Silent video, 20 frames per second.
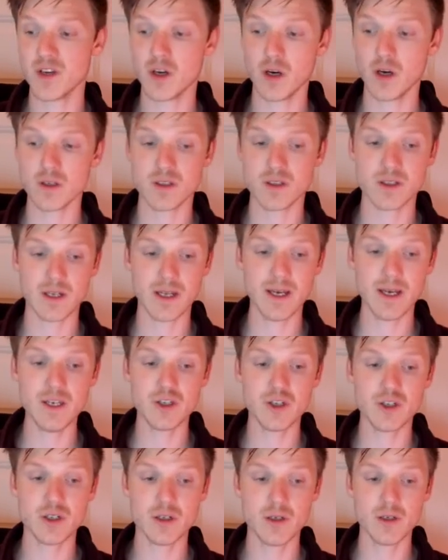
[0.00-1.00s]

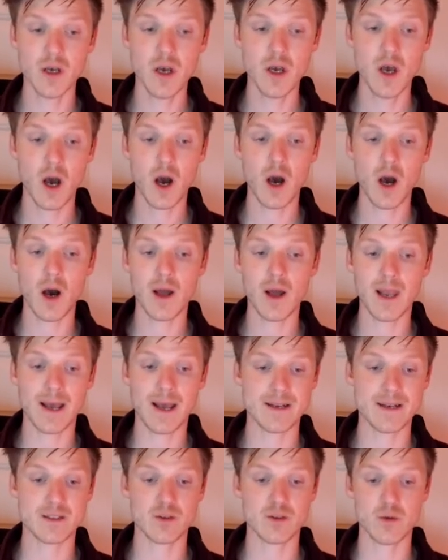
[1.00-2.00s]
constellation, like
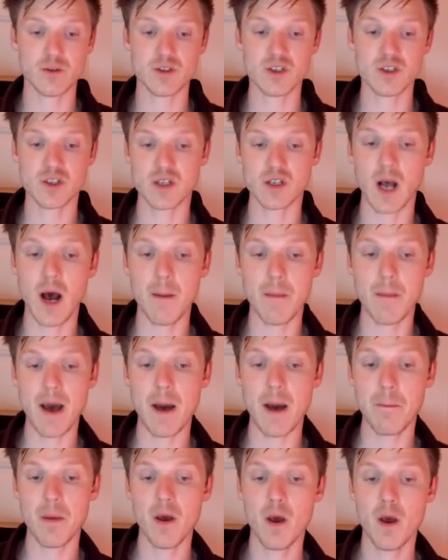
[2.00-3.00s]
a sort of star
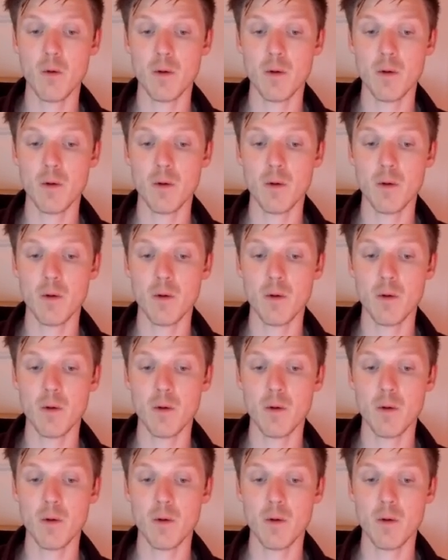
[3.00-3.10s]
map,